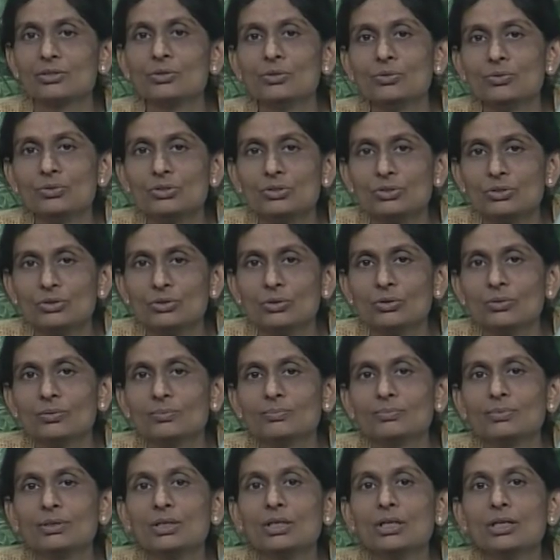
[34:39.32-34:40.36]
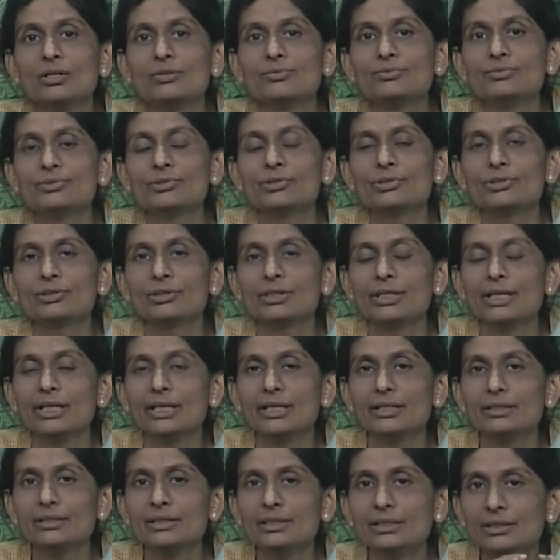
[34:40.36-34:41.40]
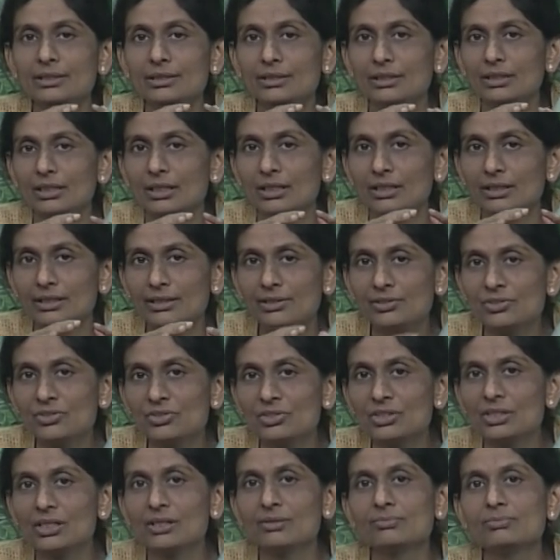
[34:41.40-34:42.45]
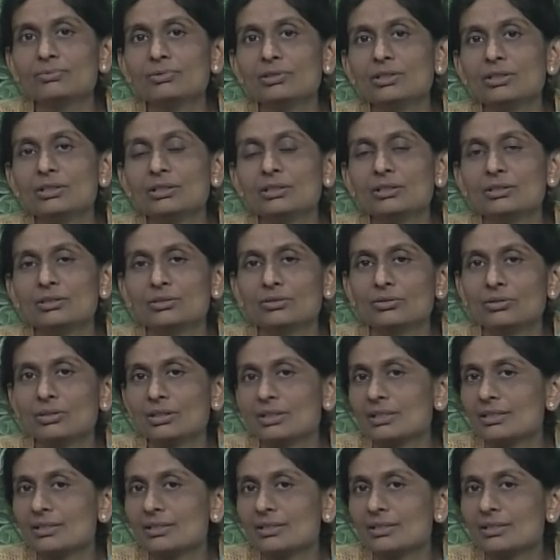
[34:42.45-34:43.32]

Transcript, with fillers: no scope for any uh, extra word or a